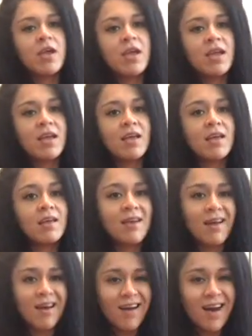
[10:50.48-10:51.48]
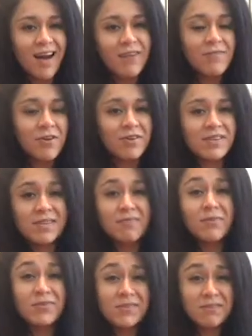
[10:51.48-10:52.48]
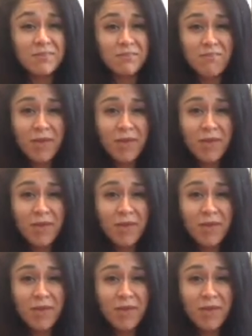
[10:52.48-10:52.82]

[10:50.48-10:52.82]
And I've noticed that most of